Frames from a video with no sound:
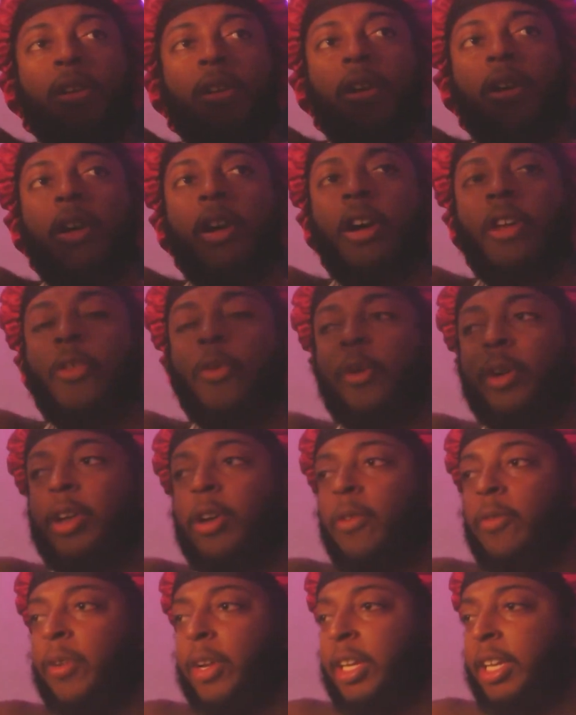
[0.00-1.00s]
all the way
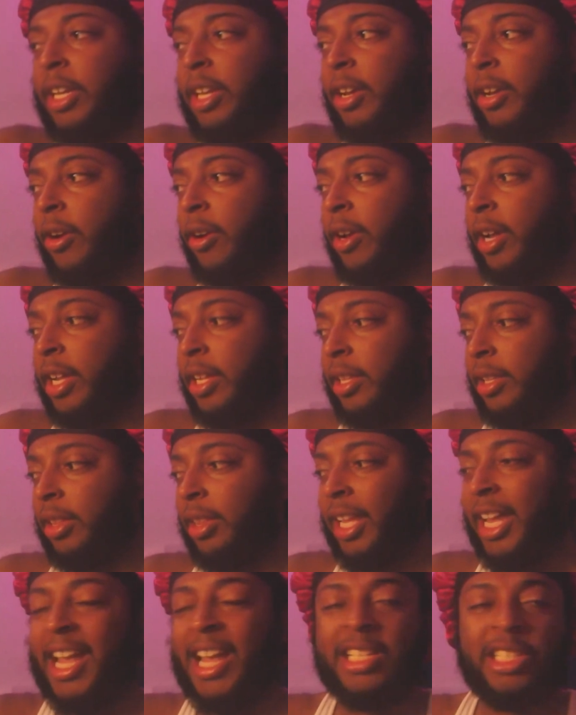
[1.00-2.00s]
over here
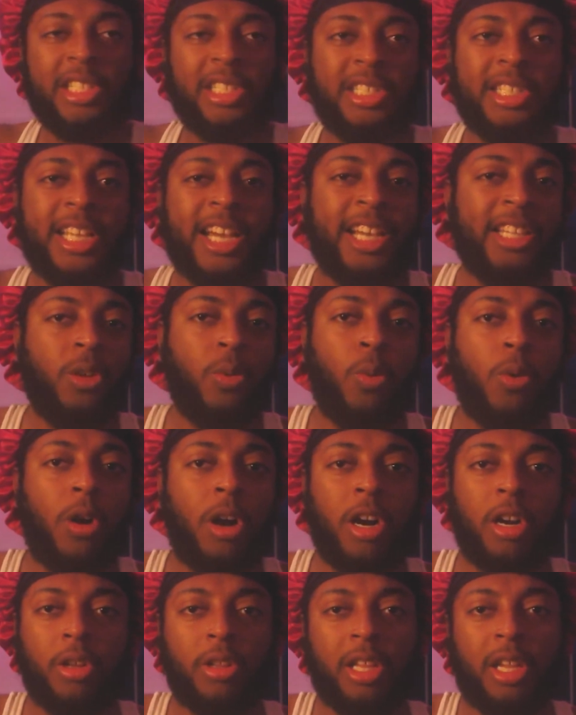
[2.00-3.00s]
and lands inside the
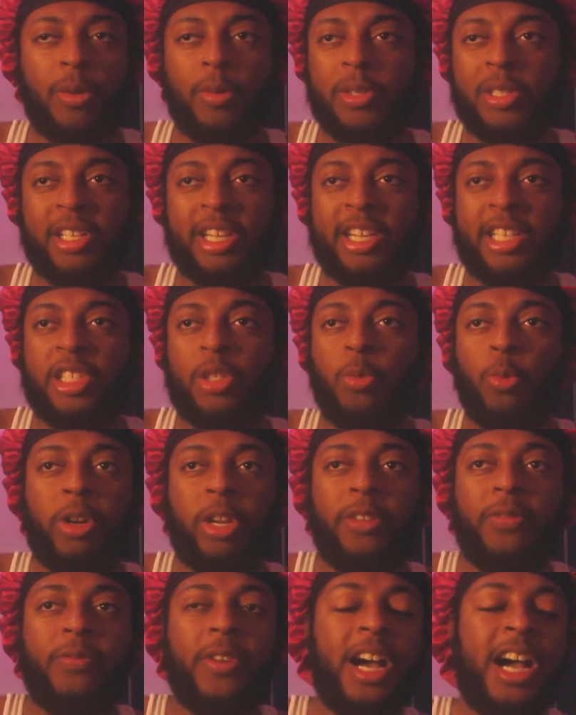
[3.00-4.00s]
water that was like
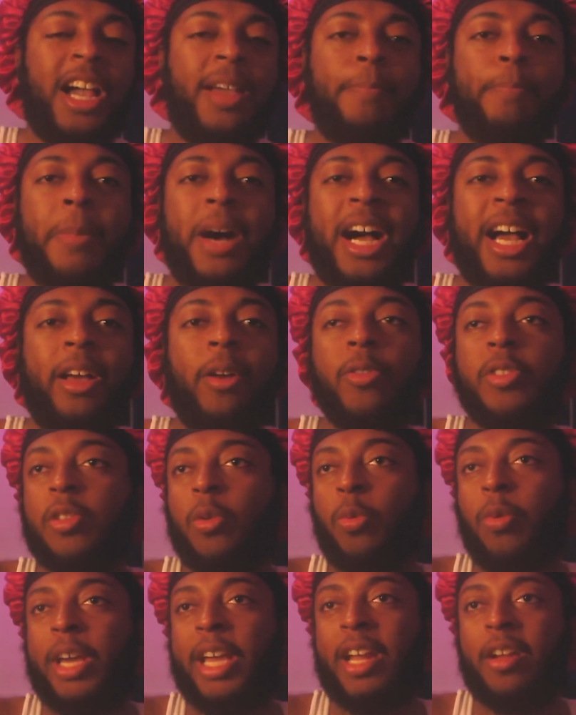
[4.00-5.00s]
25 miles
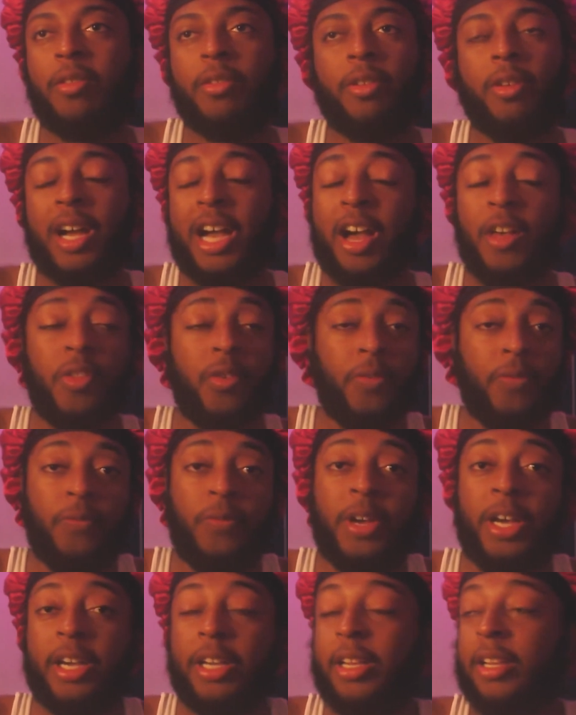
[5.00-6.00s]
away. I don't know how the
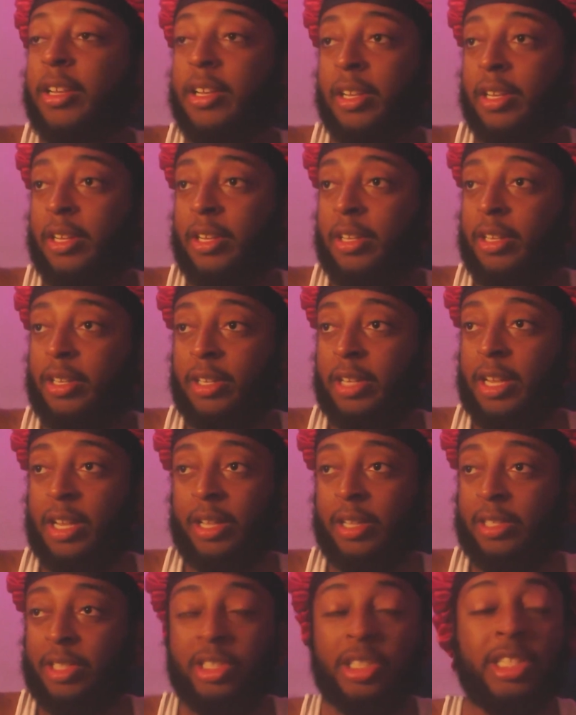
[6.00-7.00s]
fuck
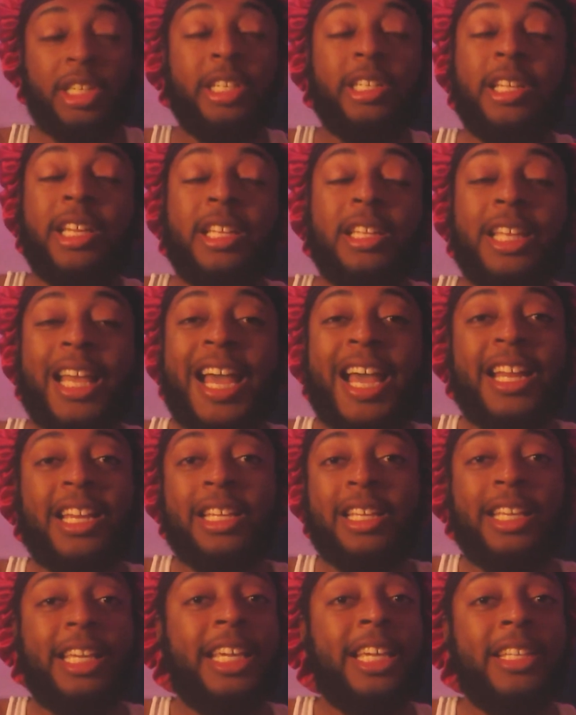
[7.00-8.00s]
she did that
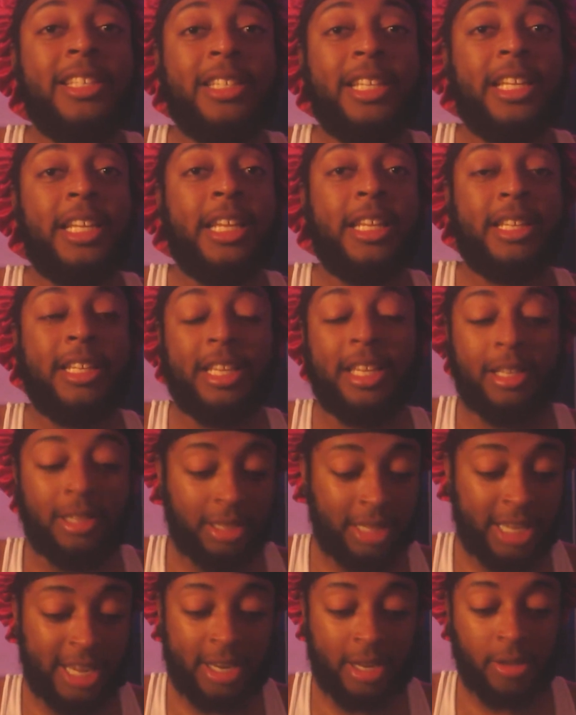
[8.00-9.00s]
and he didn't. He
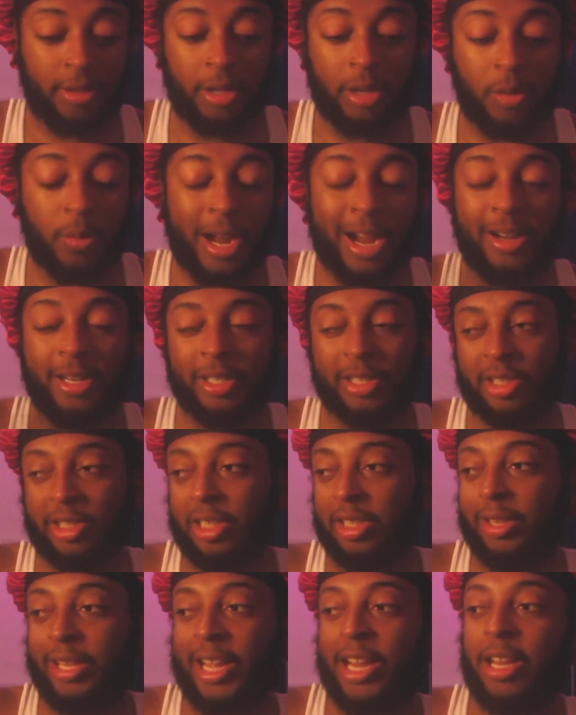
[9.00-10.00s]
landed on the ground and
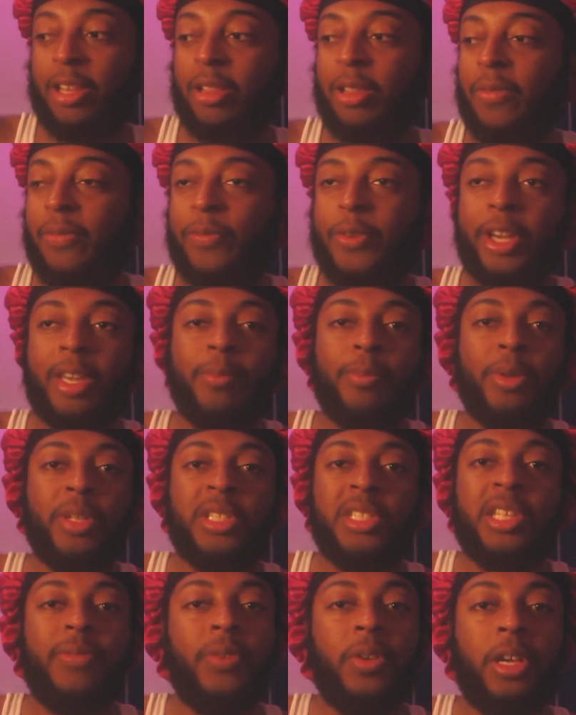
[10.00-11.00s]
she landed in the fucking
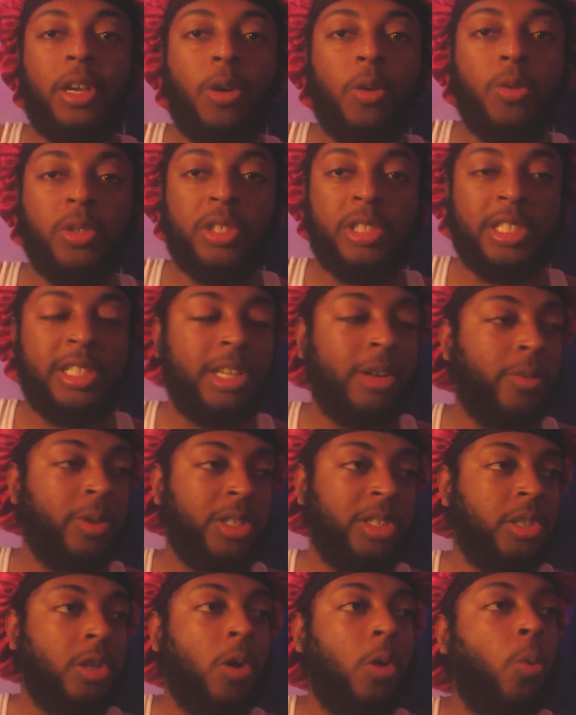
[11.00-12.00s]
Pacific Ocean. There
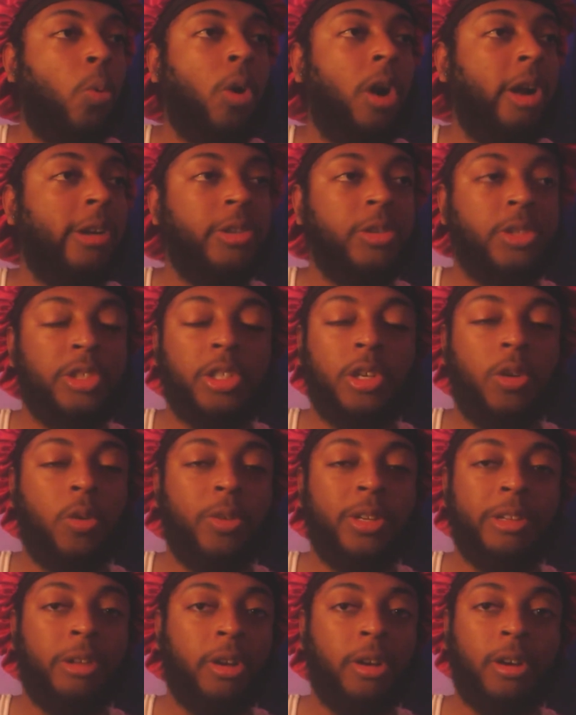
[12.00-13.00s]
was no water
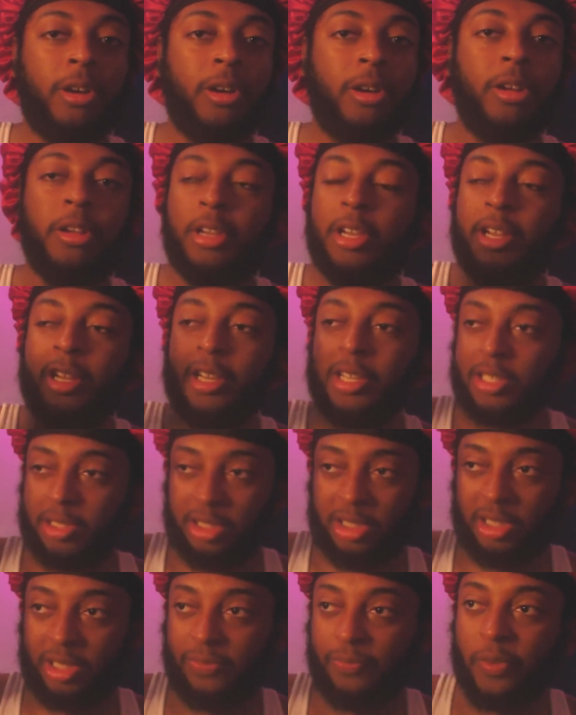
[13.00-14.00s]
shown at all.
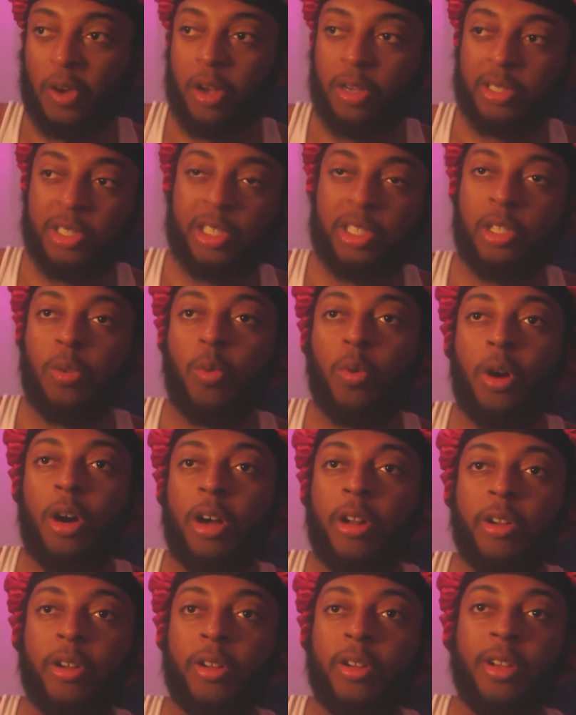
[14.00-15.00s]
She just falls into the
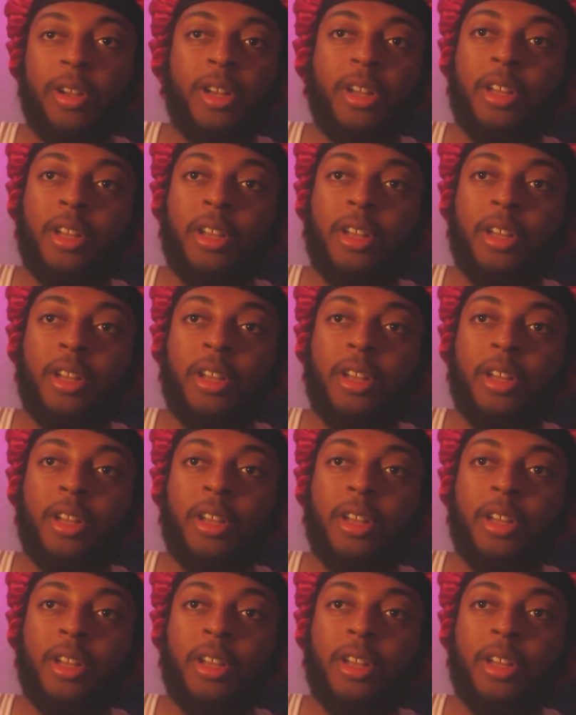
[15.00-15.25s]
water.